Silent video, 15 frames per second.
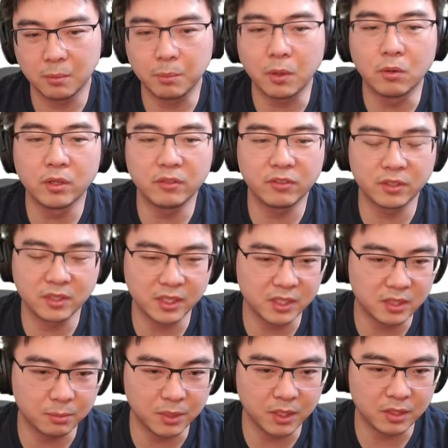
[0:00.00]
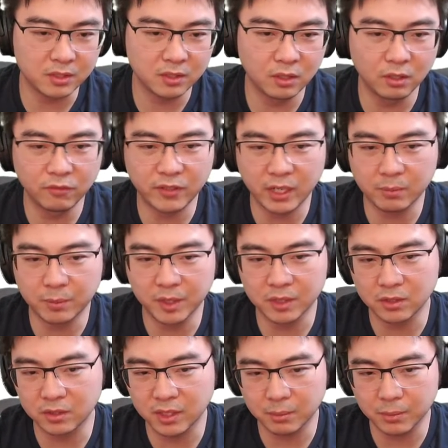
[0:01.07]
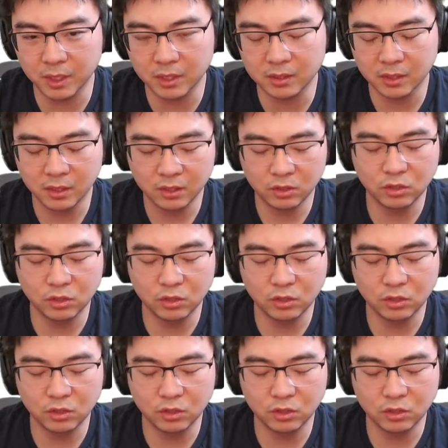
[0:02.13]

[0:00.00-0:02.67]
but only for 60 minutes or 5 minutes or 10 minutes.